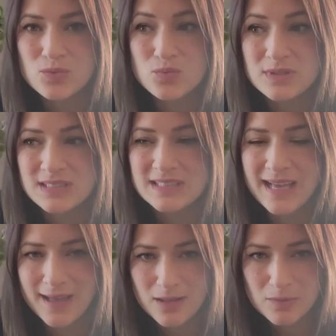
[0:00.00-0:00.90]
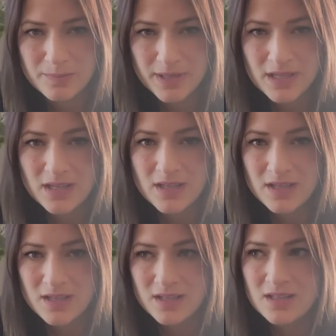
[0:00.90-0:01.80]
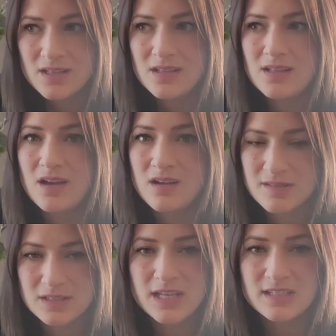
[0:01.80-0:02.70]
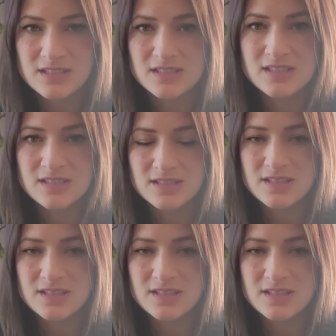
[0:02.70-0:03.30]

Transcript: will help on the laziness